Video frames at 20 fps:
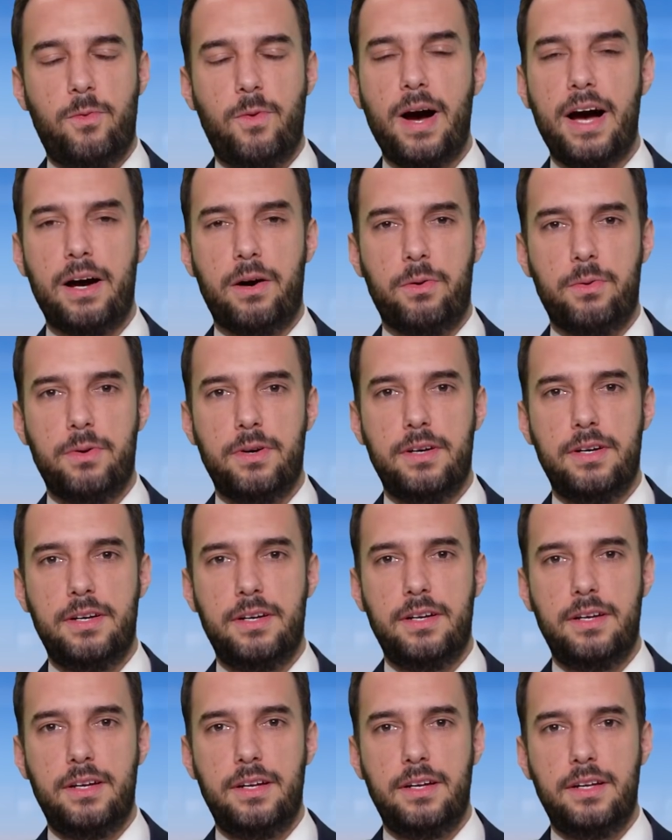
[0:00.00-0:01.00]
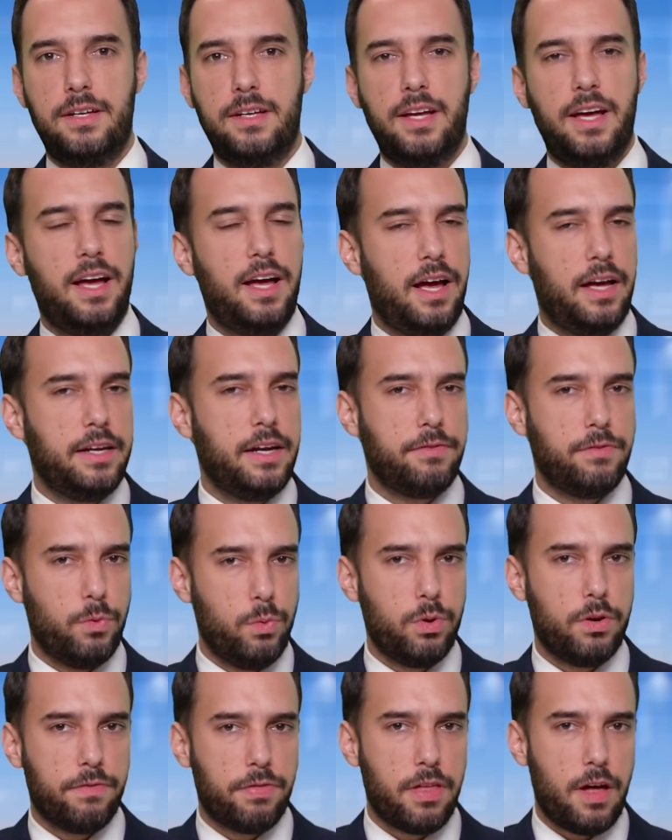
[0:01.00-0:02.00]
Wow. I never
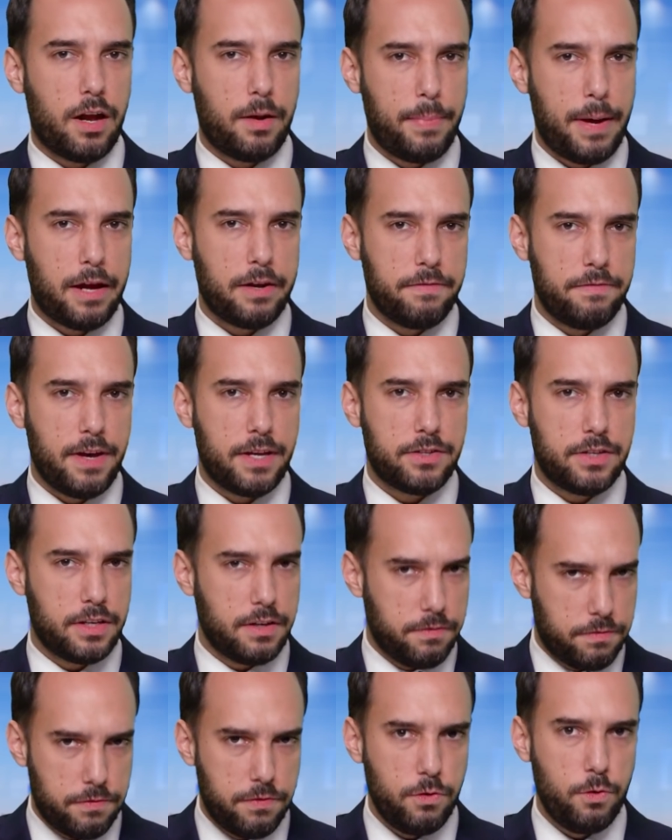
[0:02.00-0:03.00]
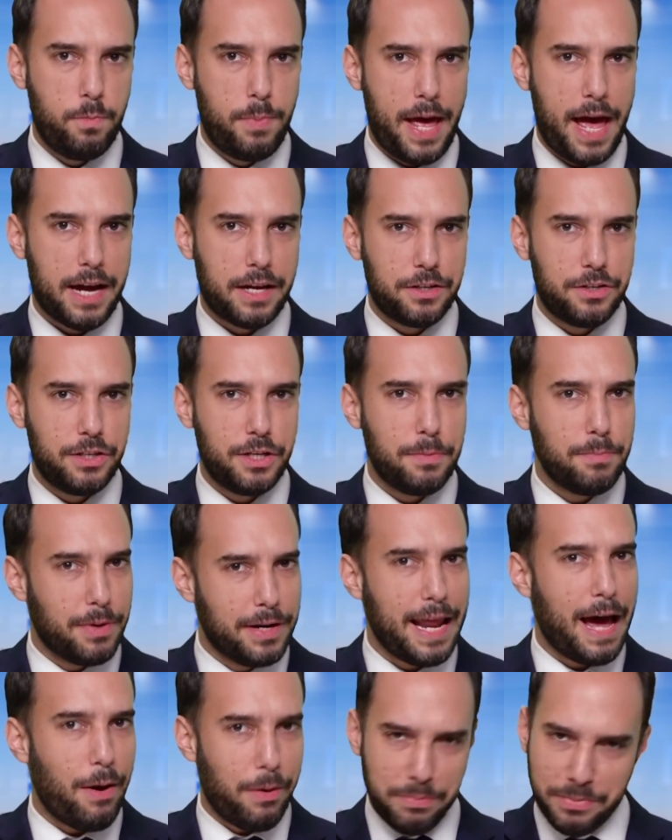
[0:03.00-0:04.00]
would have thought about investing in food packaging, but
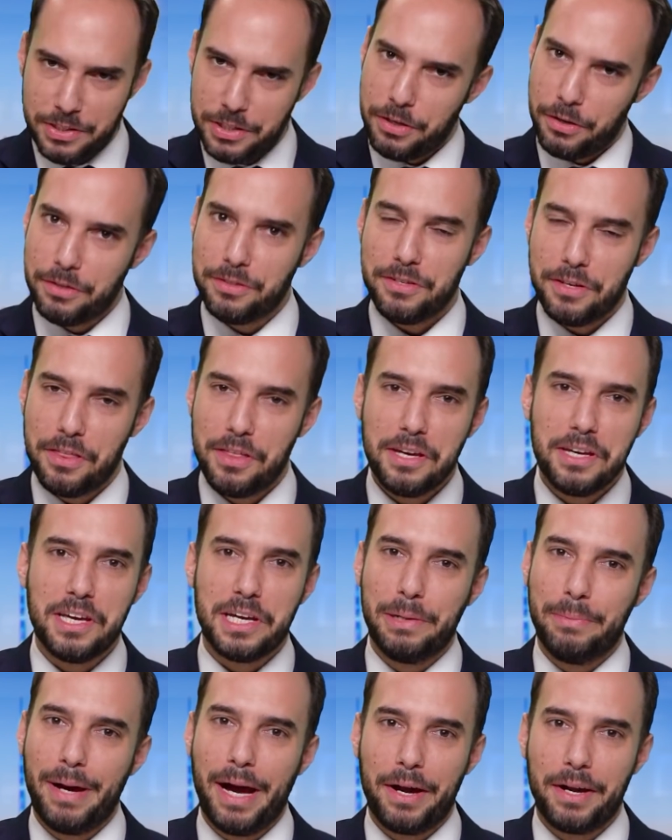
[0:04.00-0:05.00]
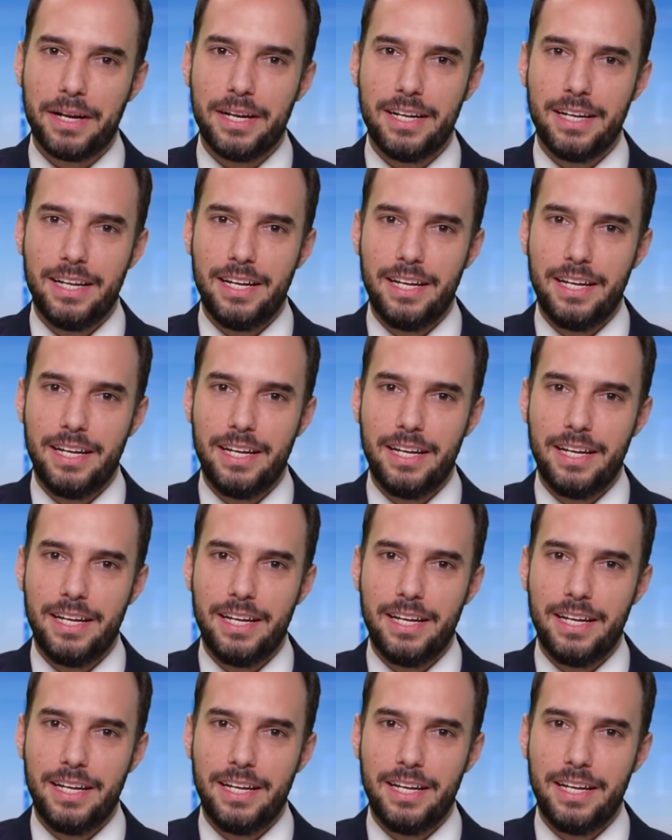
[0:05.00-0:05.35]
now I'm seriously thinking about it.